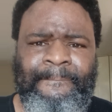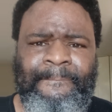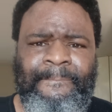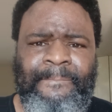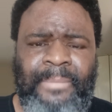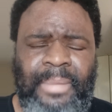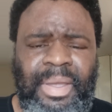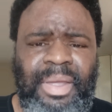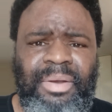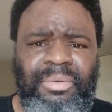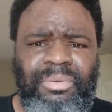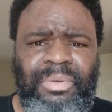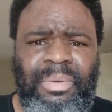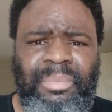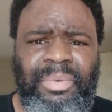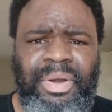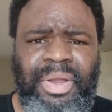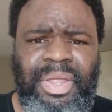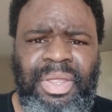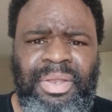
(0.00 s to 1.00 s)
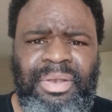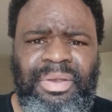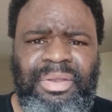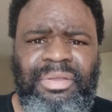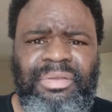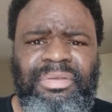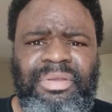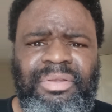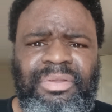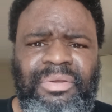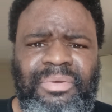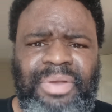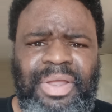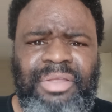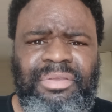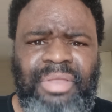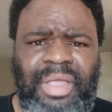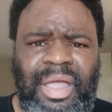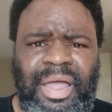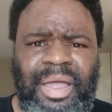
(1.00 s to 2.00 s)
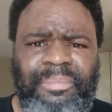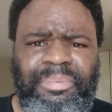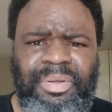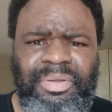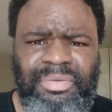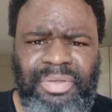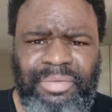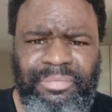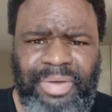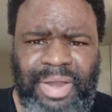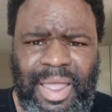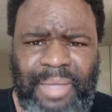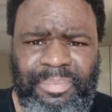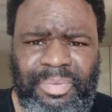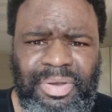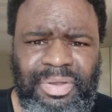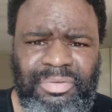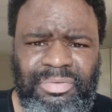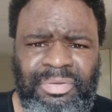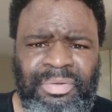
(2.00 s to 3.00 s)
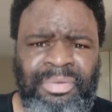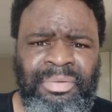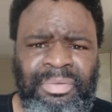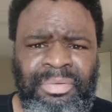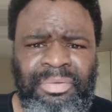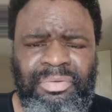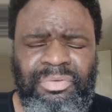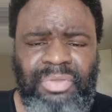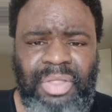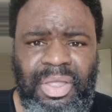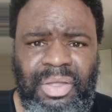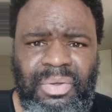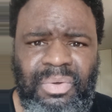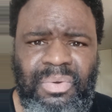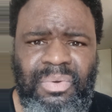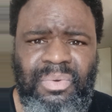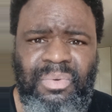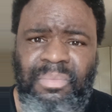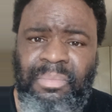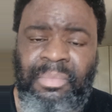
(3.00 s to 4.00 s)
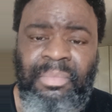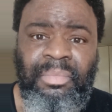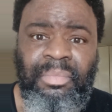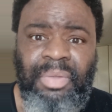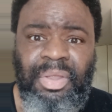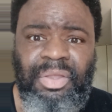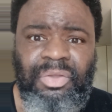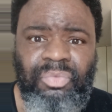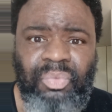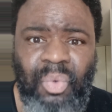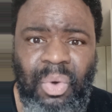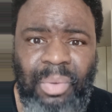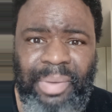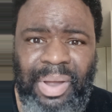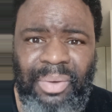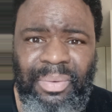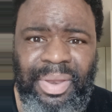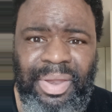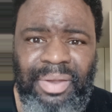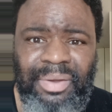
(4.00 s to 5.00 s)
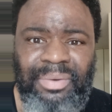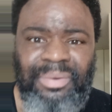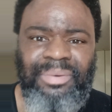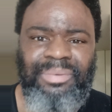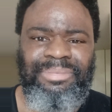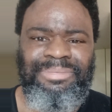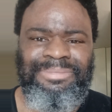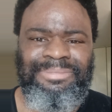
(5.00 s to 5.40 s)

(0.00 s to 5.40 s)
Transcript: And if someone to end this, until next time, peace, love, and happiness. Stay cool. It's warm out here.